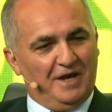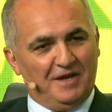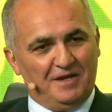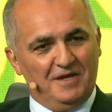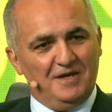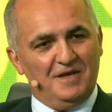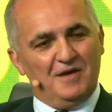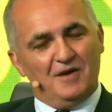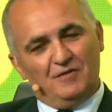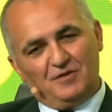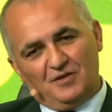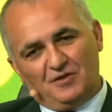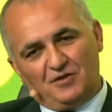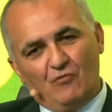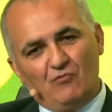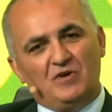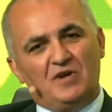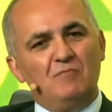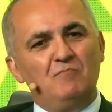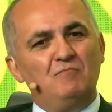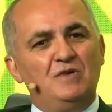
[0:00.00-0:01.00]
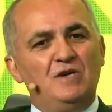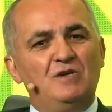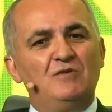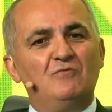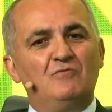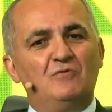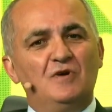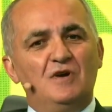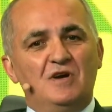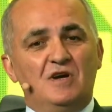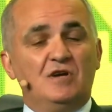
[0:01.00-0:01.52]
It's not when we get
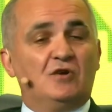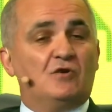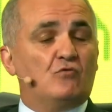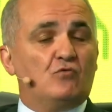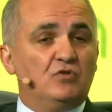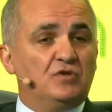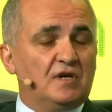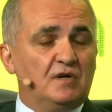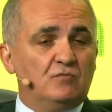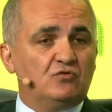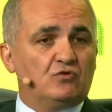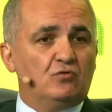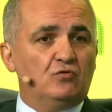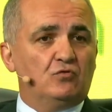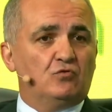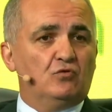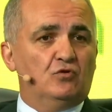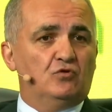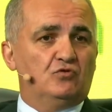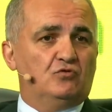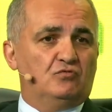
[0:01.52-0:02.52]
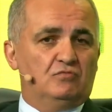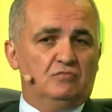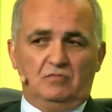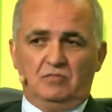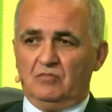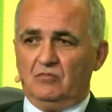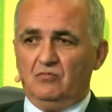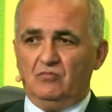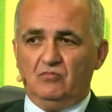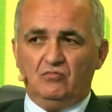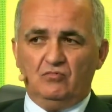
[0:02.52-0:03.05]
there that we can be
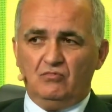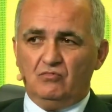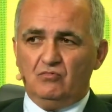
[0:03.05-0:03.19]
ready.